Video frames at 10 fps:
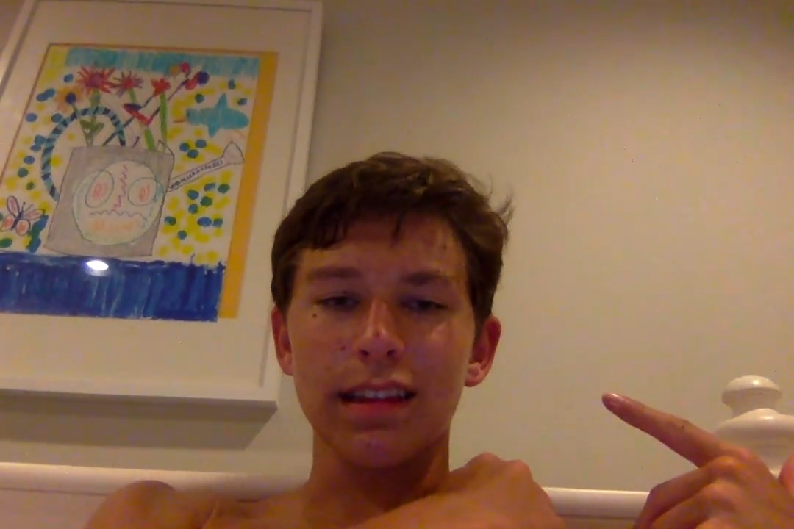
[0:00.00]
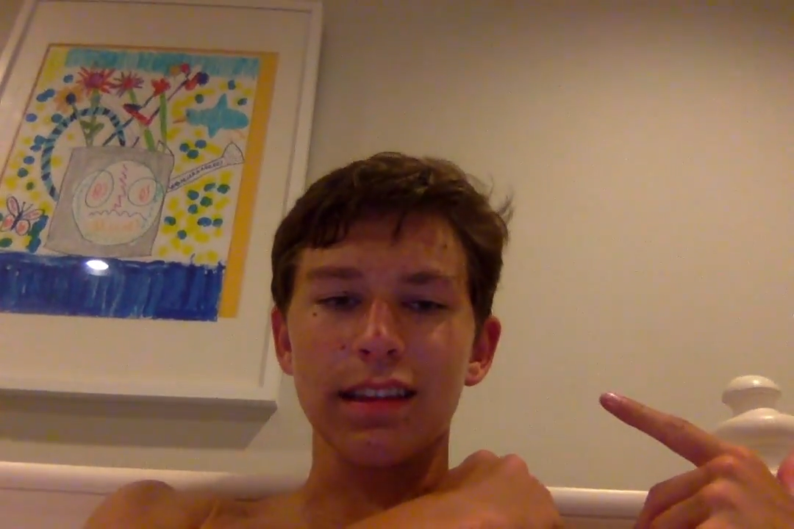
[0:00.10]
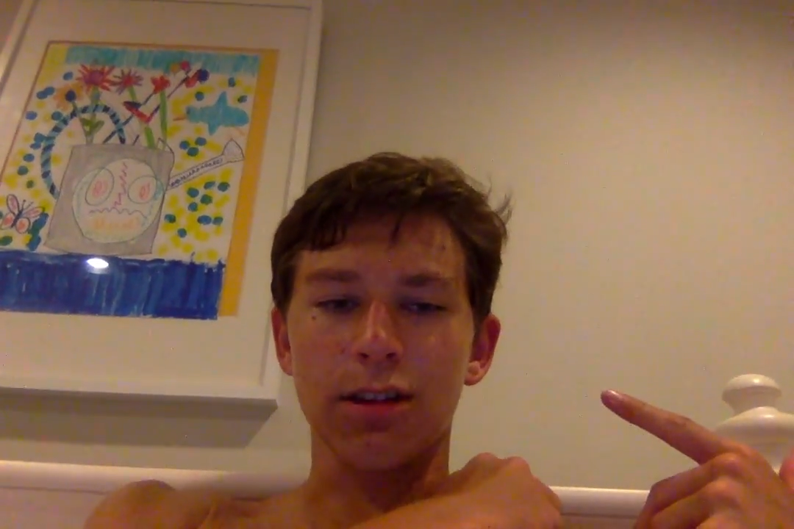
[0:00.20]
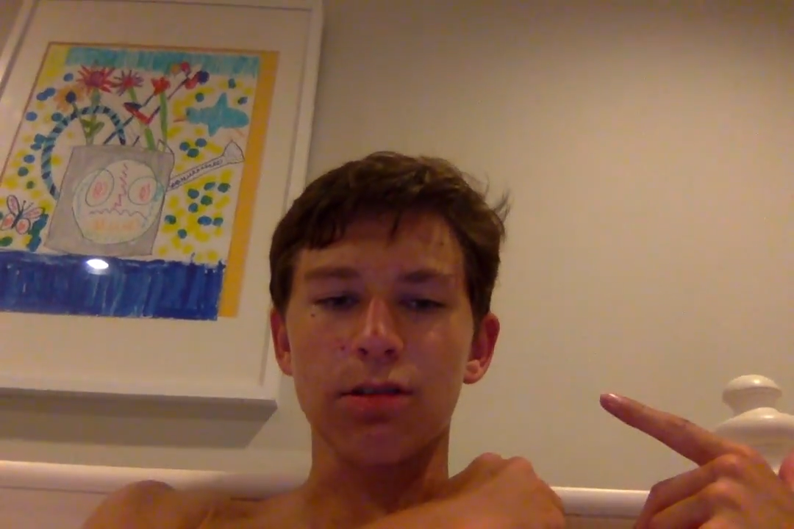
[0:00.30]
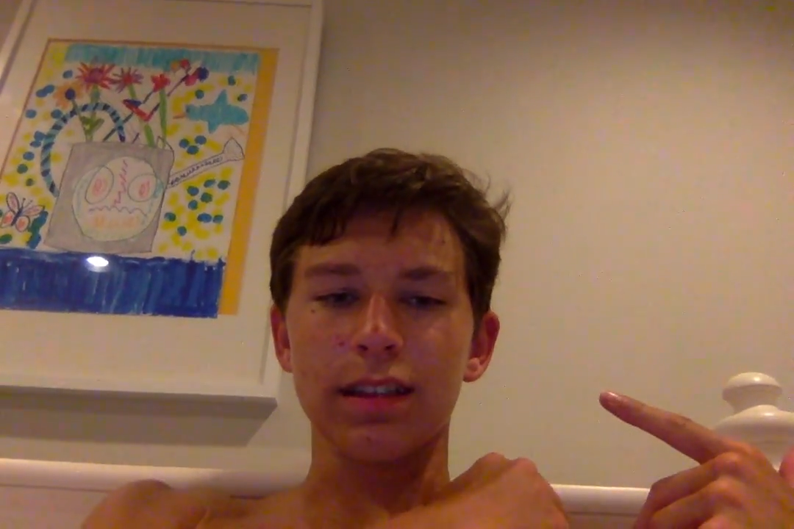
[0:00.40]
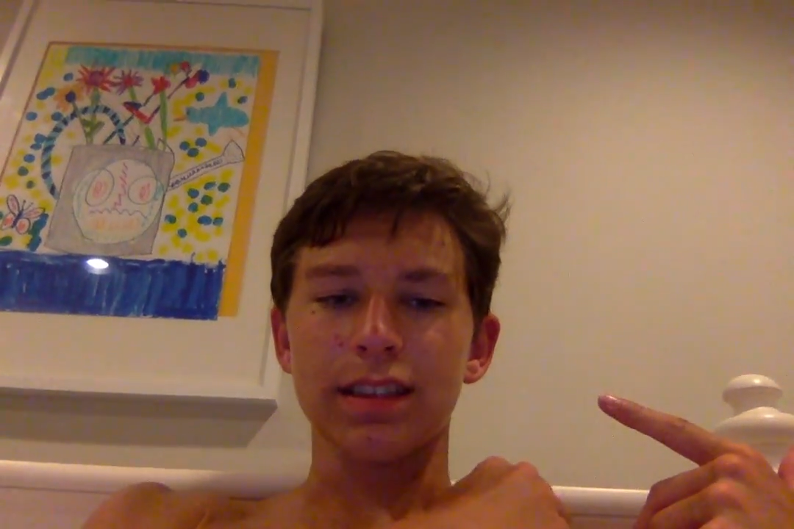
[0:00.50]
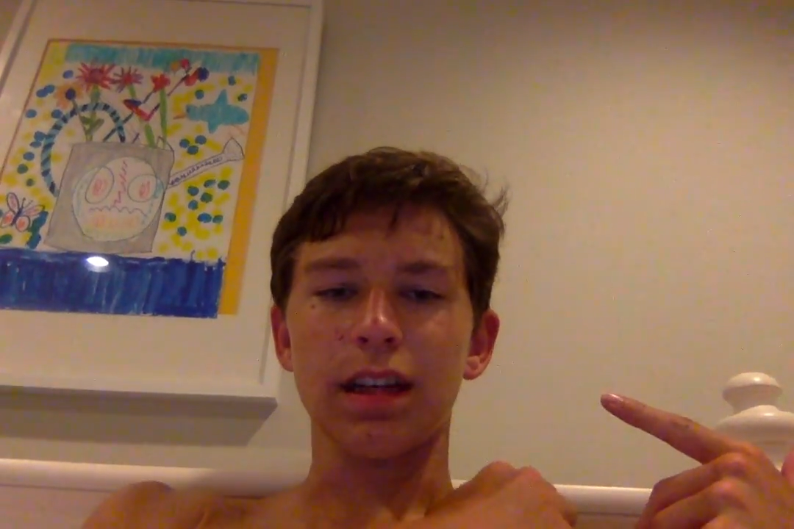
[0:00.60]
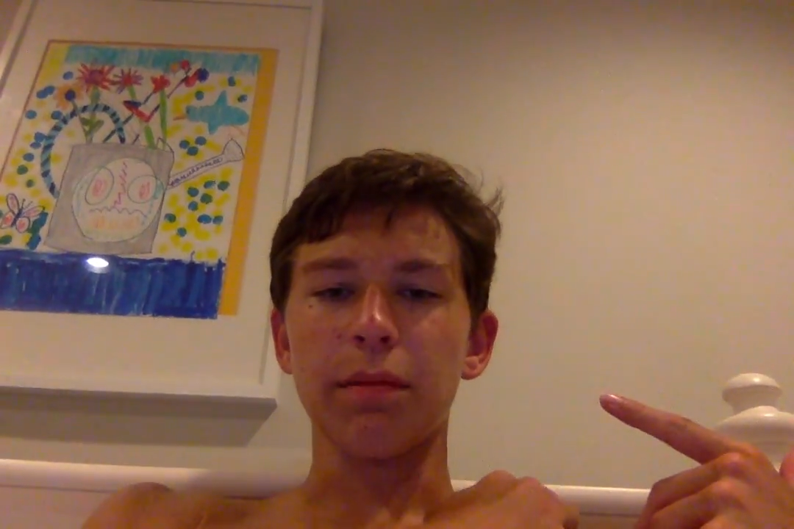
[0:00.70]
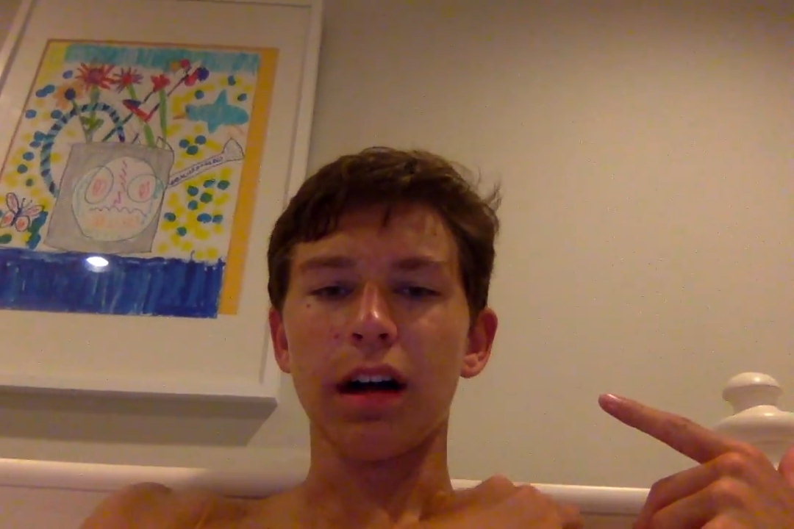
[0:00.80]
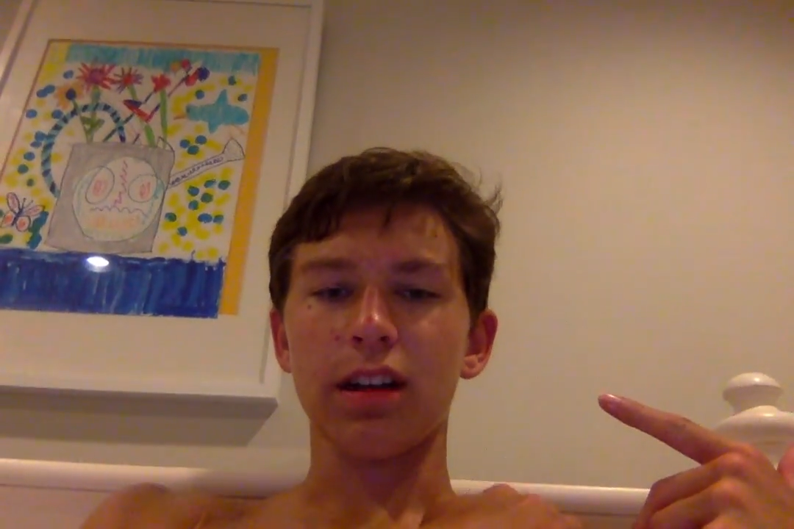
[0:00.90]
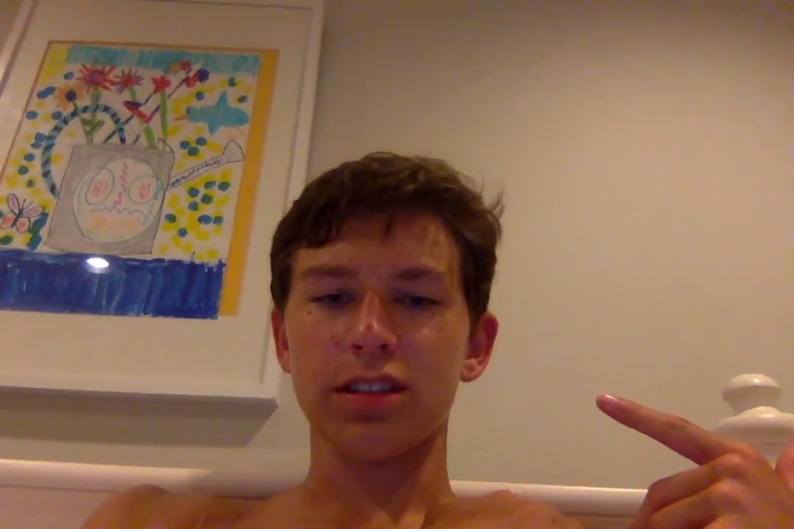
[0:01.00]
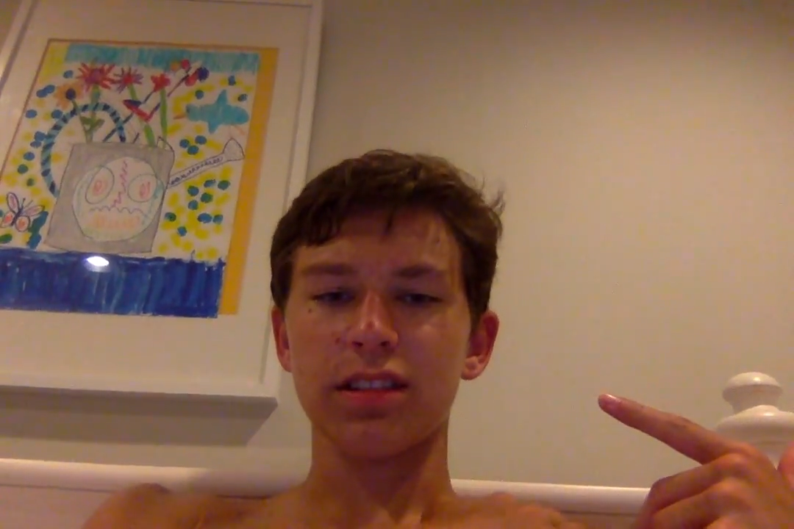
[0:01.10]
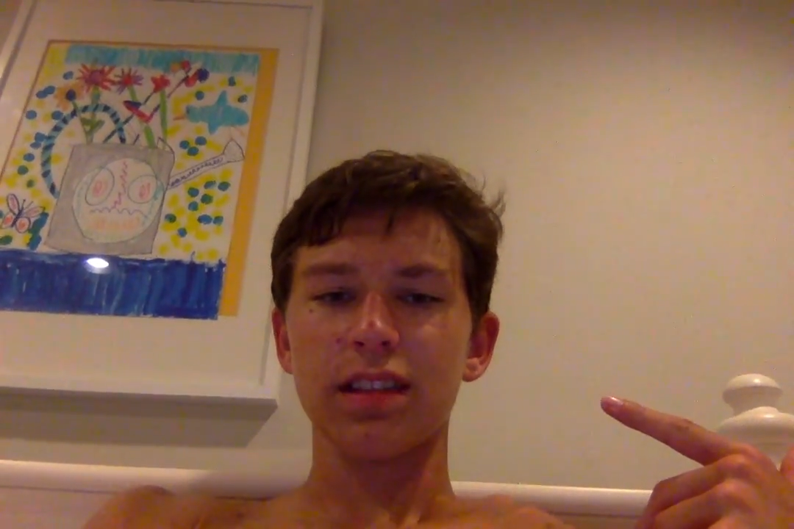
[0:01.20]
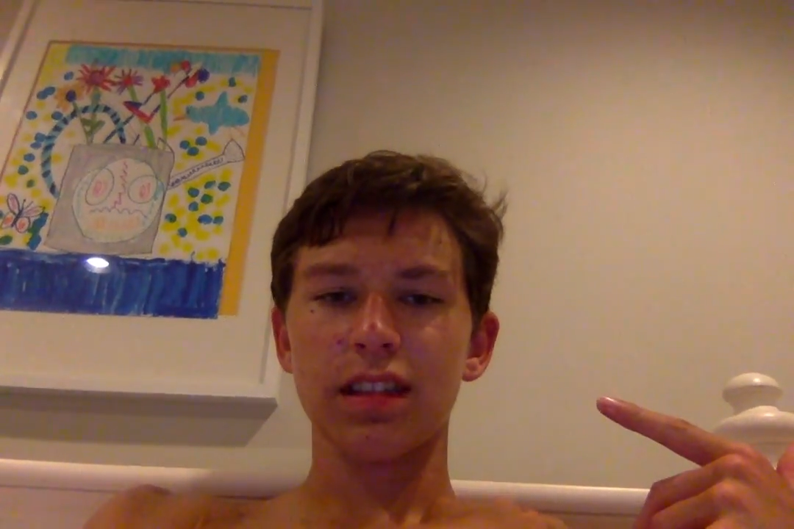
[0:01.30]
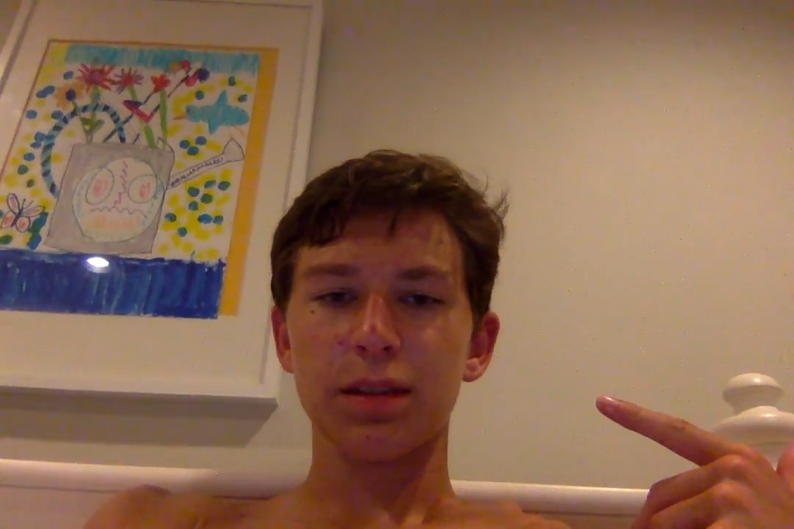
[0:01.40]
literally
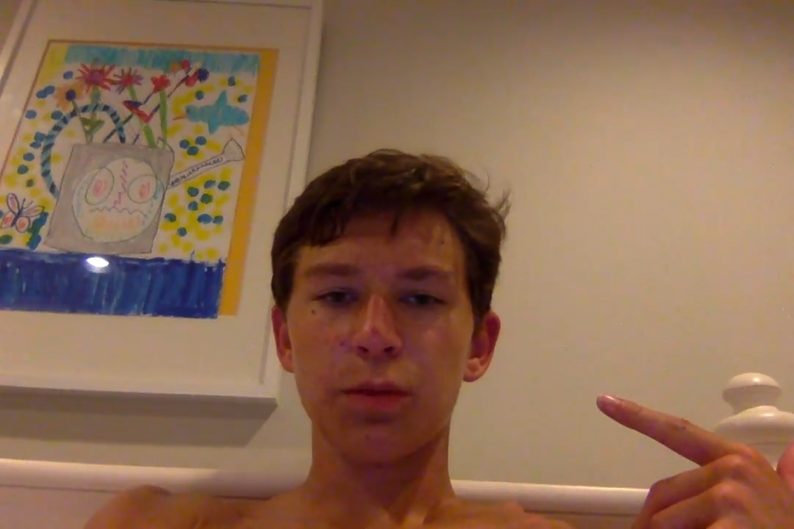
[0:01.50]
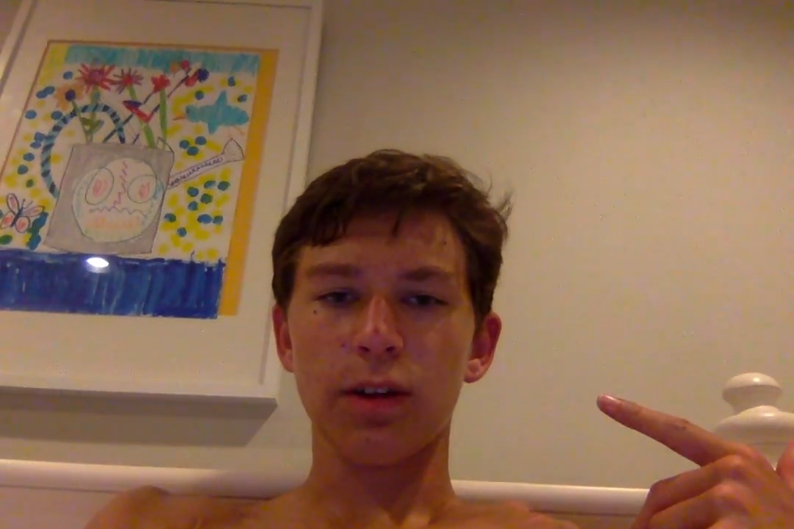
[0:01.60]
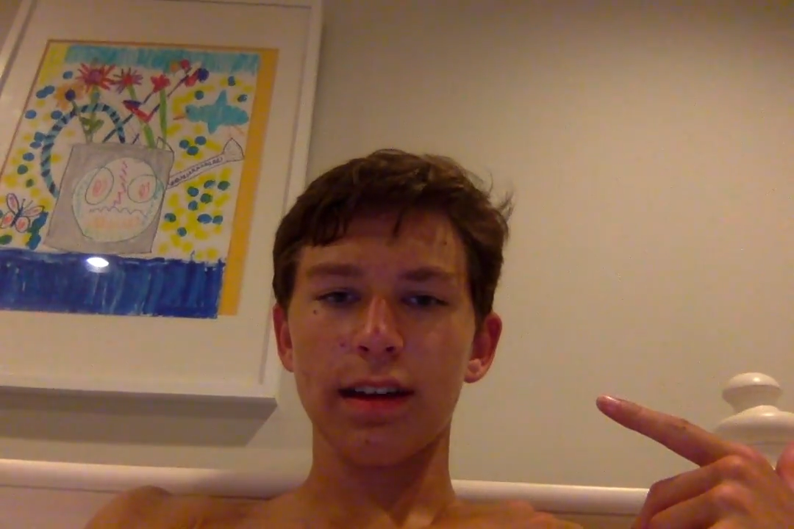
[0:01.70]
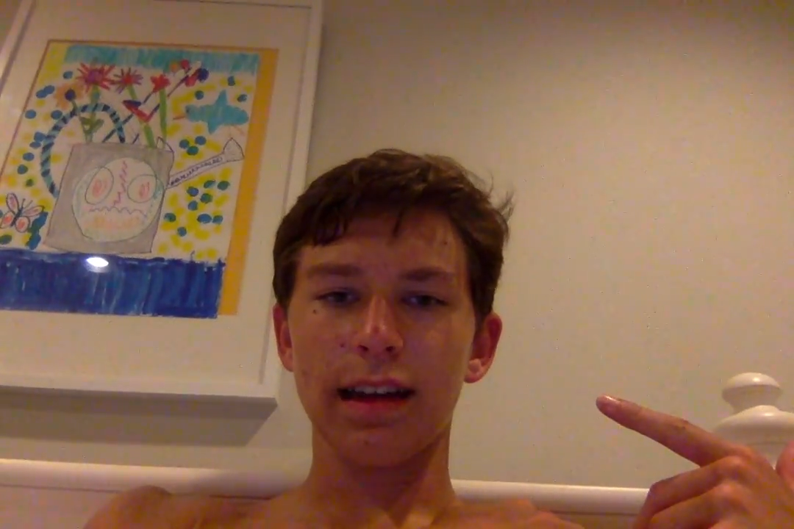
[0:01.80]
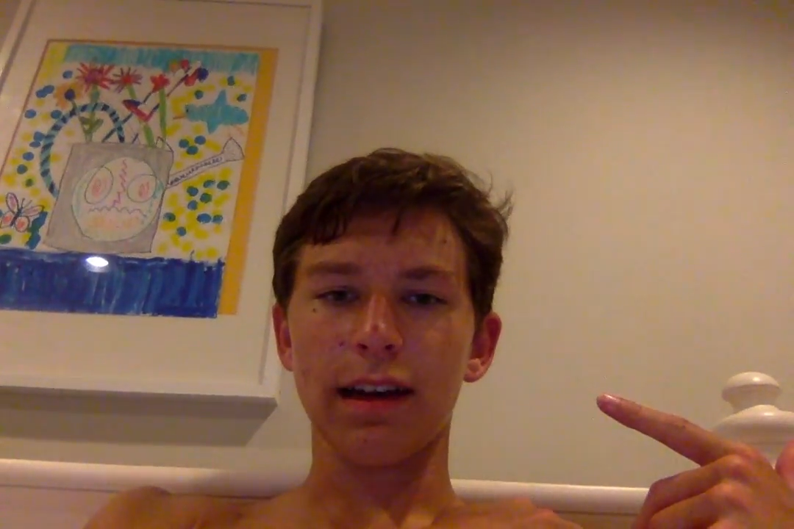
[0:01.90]
subconscious at this point